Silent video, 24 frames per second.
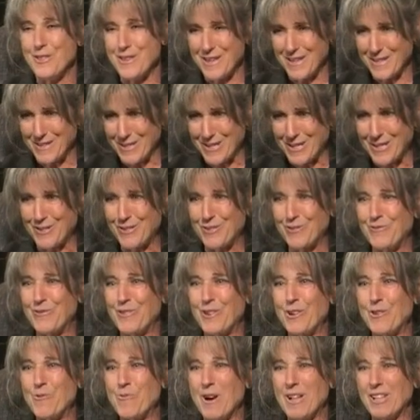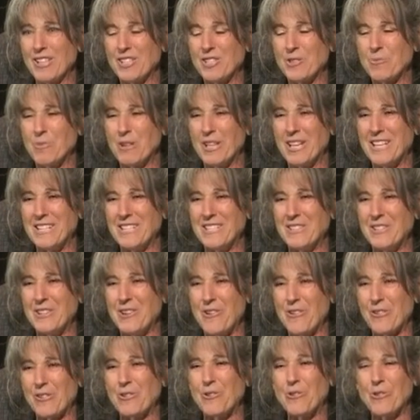is very well explained in the
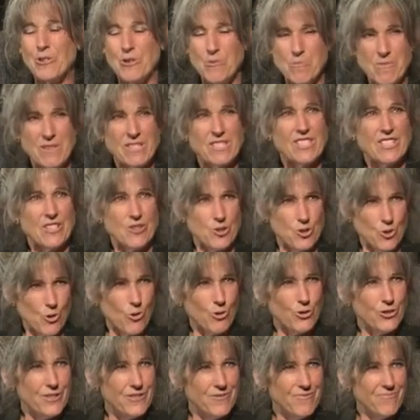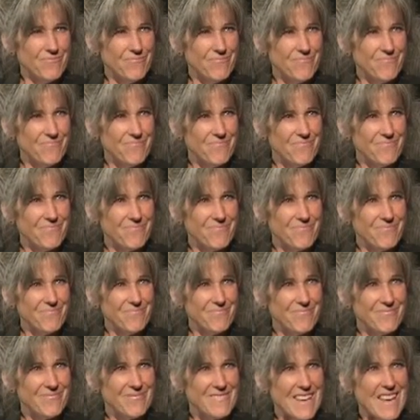article, The Missing Jolt.
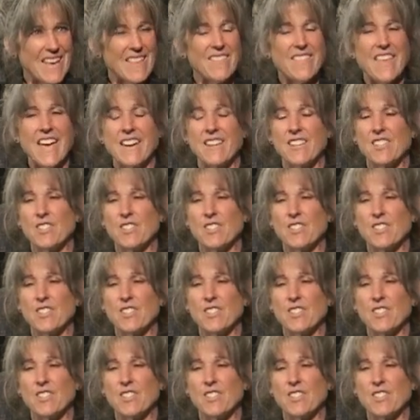And that